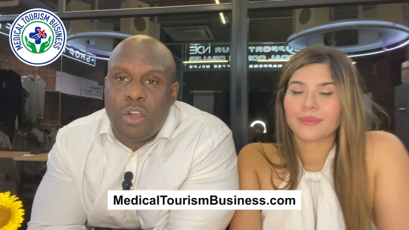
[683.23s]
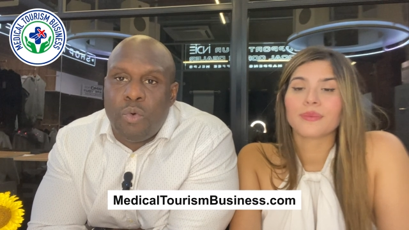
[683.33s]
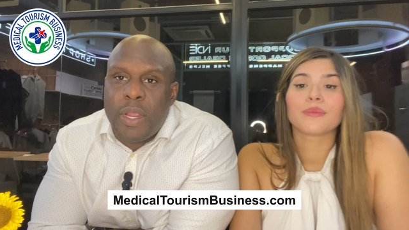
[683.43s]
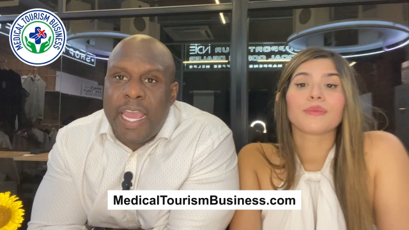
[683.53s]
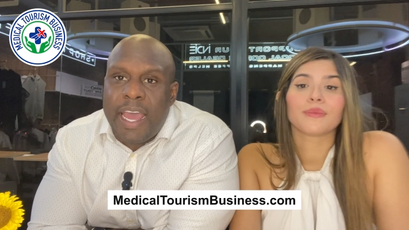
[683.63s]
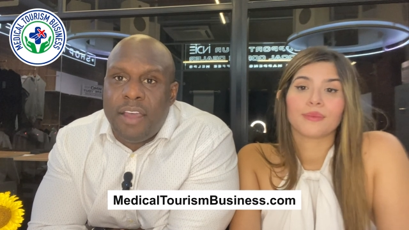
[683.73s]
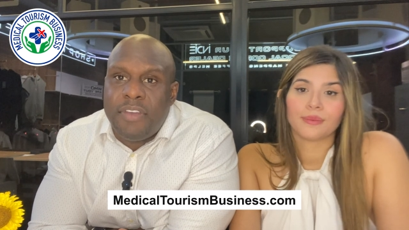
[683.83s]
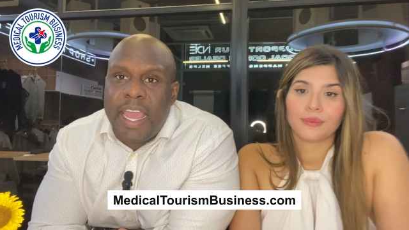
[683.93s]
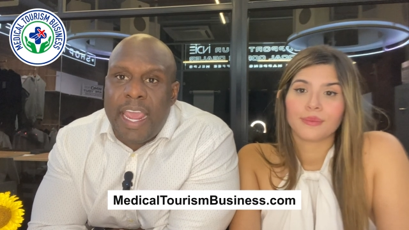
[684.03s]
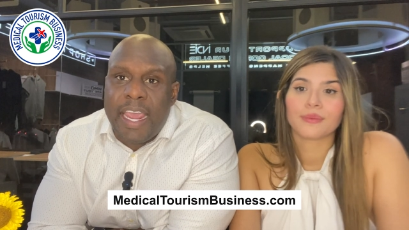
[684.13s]
Speaker 1: So we
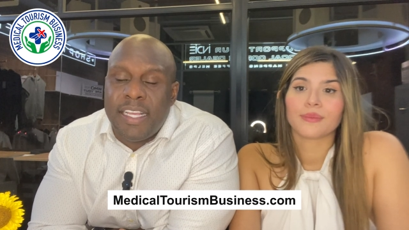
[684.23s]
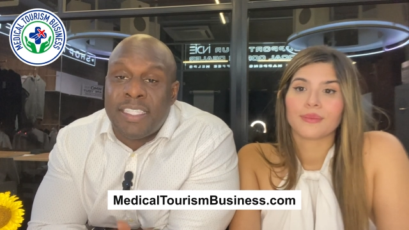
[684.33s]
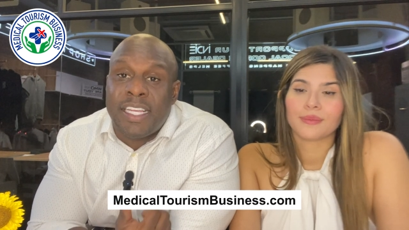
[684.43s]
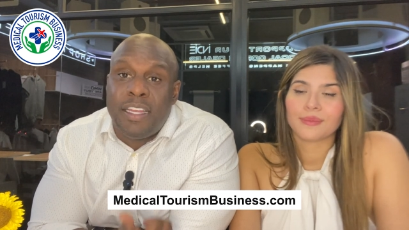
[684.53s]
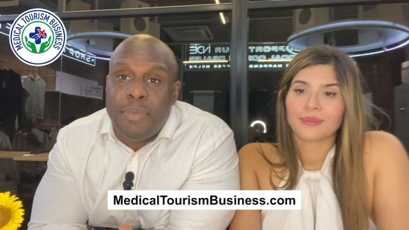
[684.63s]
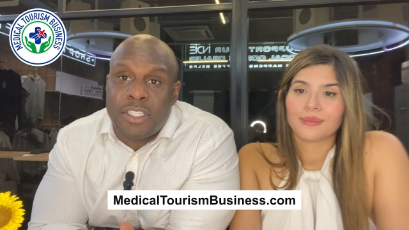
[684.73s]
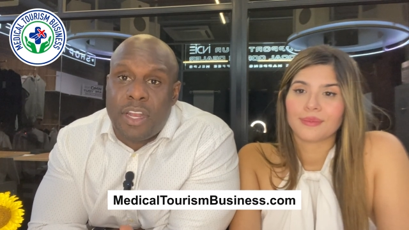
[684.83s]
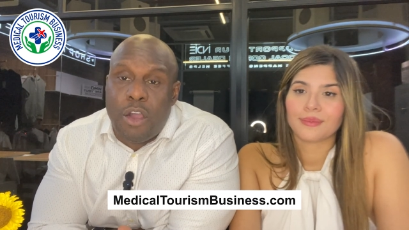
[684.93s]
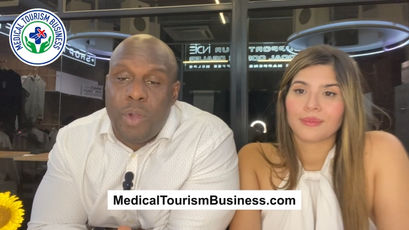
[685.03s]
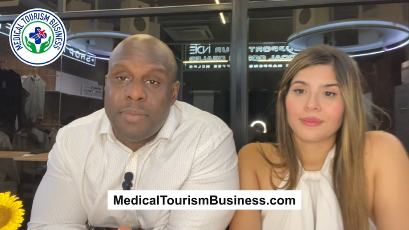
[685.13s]
have a syllabus
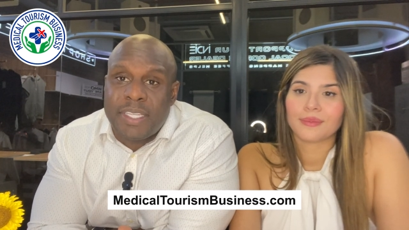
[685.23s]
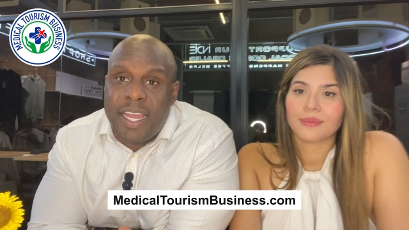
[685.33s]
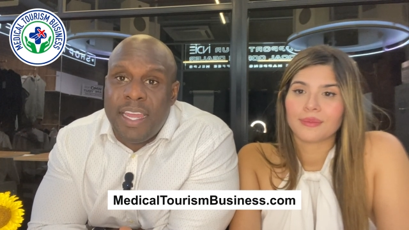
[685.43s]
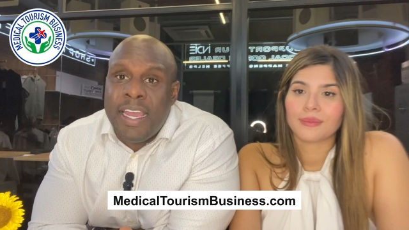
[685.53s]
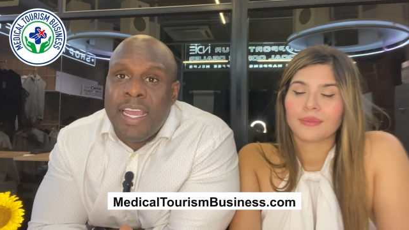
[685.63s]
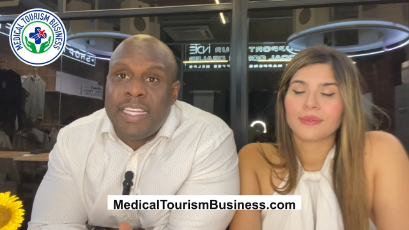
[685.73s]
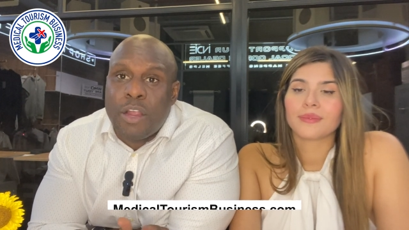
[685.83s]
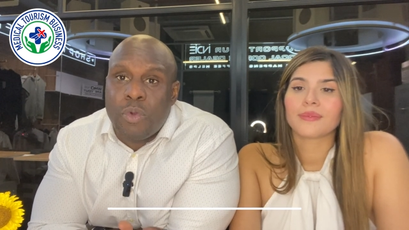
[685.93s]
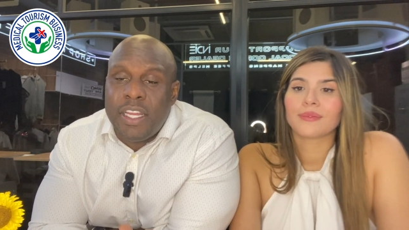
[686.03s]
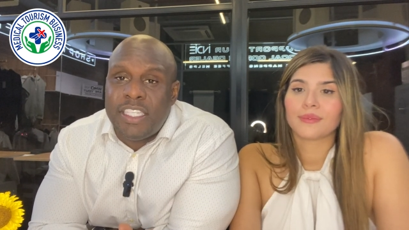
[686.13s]
on our website
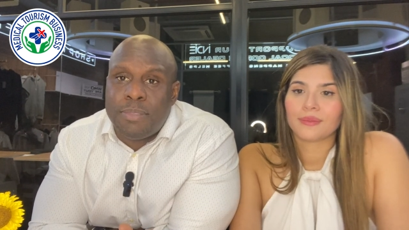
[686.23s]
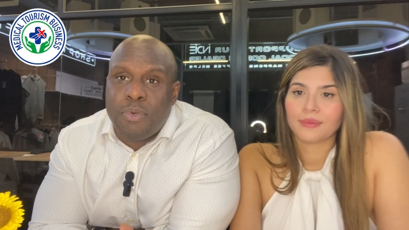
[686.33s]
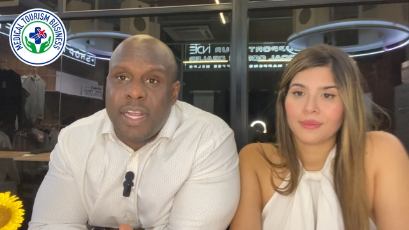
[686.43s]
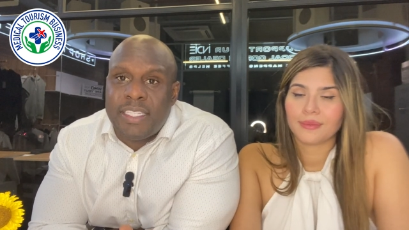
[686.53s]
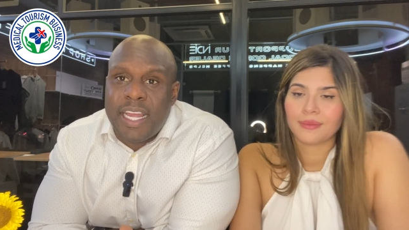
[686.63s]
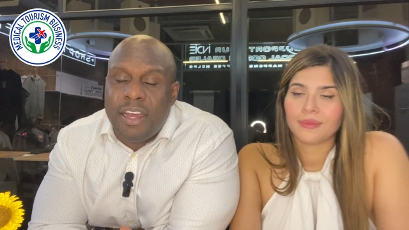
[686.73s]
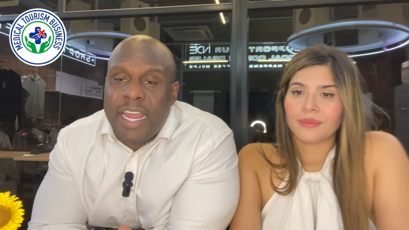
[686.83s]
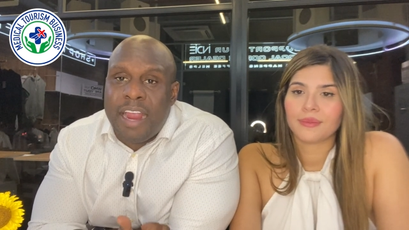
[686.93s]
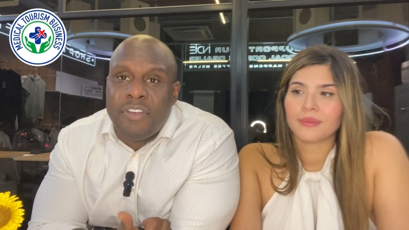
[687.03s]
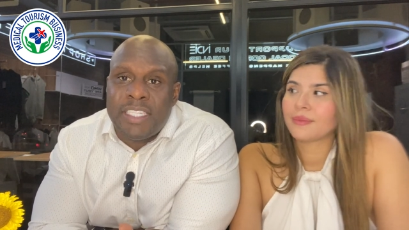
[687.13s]
that really just breaks
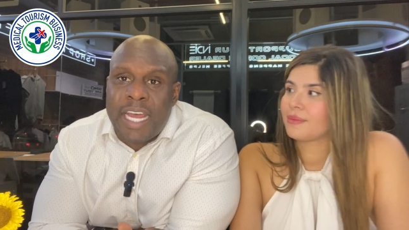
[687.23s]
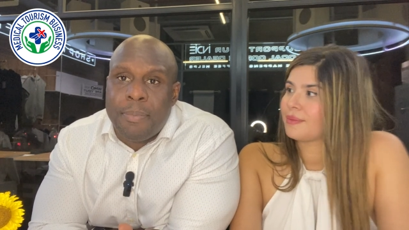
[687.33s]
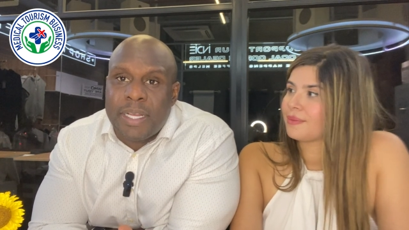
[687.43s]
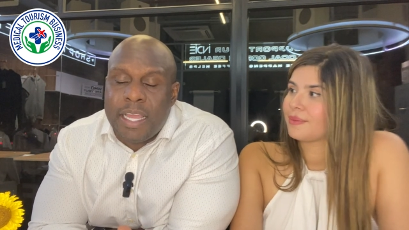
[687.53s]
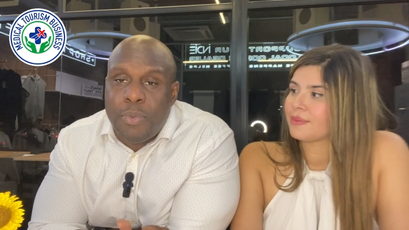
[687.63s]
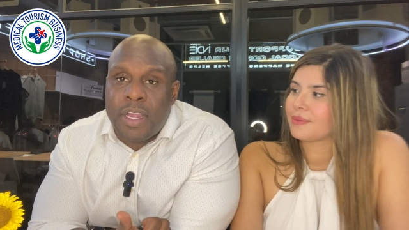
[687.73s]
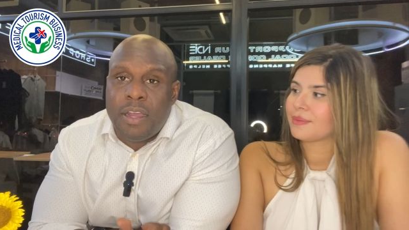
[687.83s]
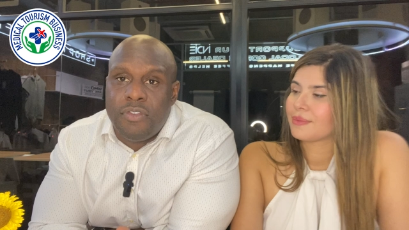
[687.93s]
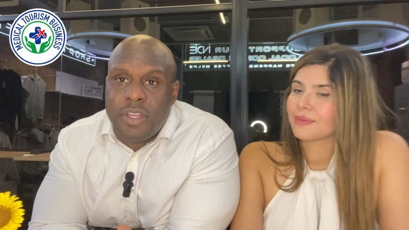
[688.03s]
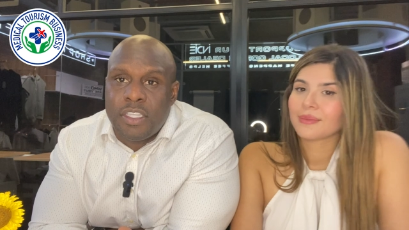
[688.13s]
down every topic that we
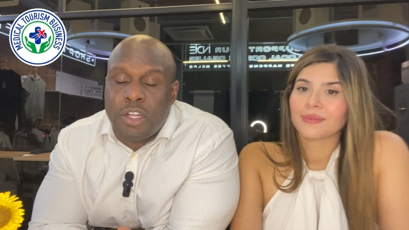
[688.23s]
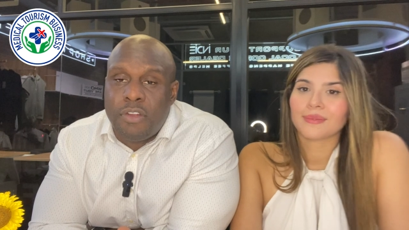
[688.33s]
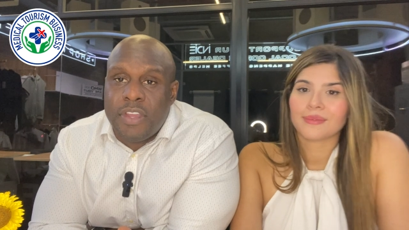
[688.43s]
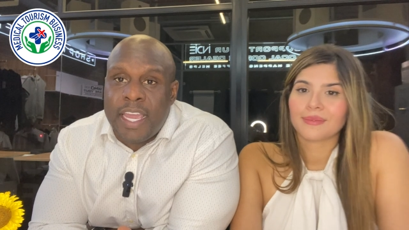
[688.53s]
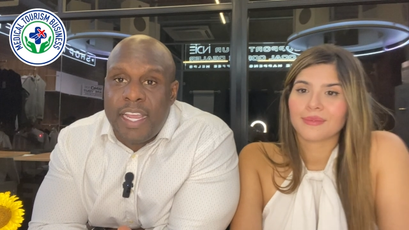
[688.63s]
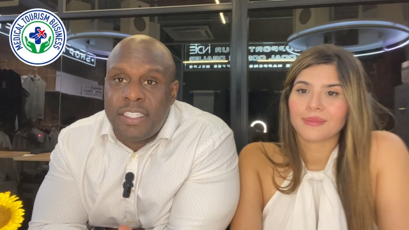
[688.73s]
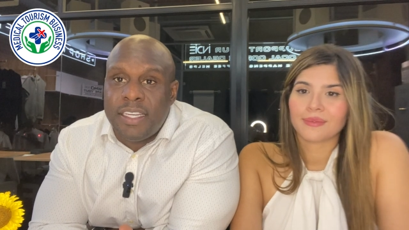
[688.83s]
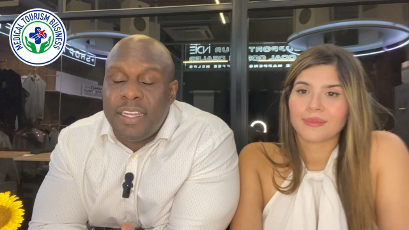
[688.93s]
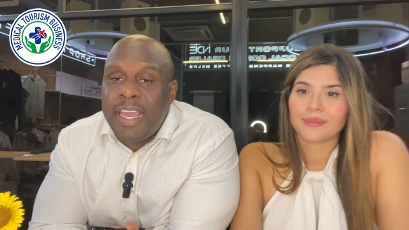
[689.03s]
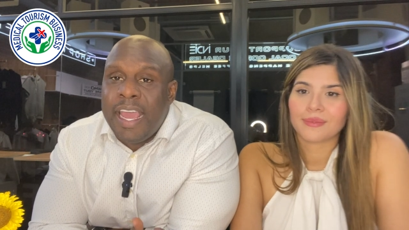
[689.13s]
cover in the
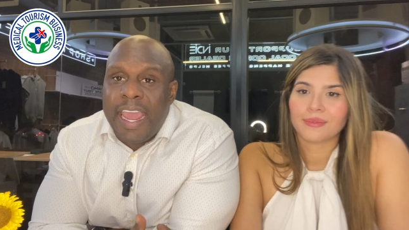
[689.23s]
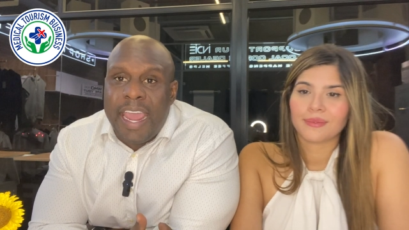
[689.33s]
certification.